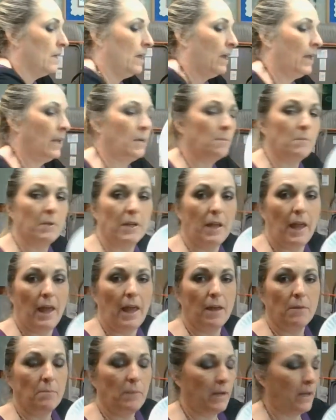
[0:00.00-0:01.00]
and I'm going to
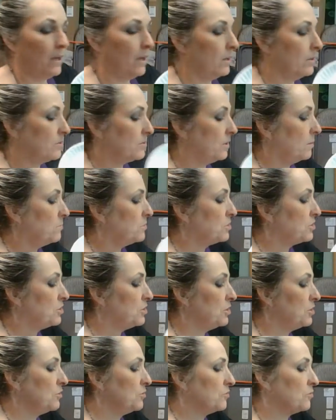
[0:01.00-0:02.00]
add my colors. I'm just going
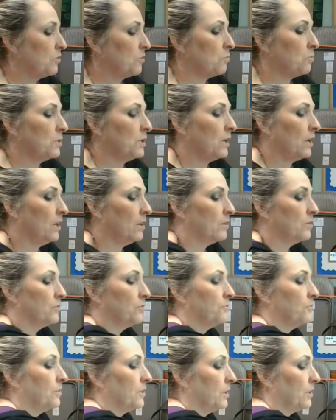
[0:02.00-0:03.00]
to use 3 colors
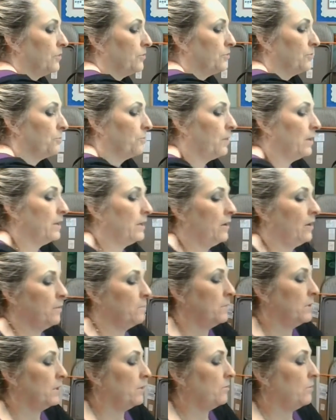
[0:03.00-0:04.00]
for this. So right now I'm
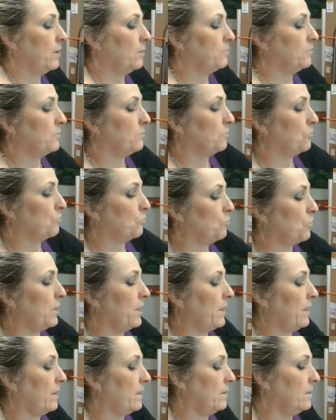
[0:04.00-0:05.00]
going to grab some
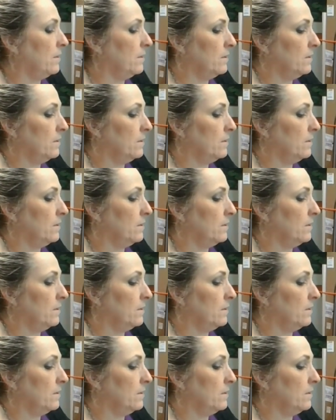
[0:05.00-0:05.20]
red.